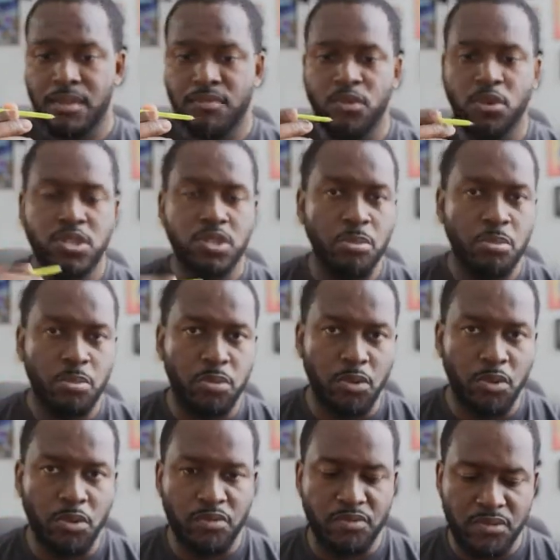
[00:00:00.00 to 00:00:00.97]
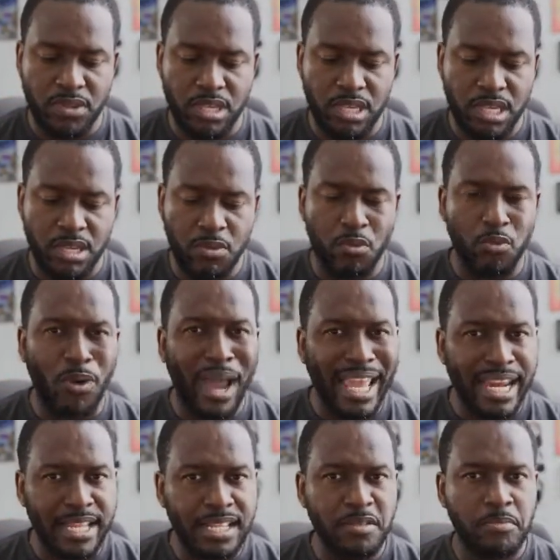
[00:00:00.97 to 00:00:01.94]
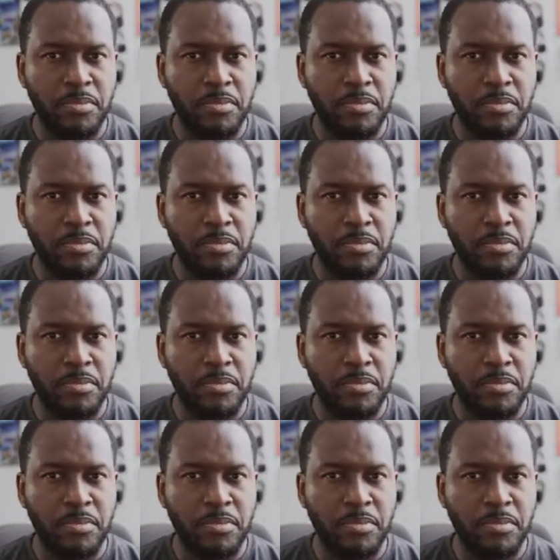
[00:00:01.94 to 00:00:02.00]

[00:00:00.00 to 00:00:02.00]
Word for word: Of course, it improved the writing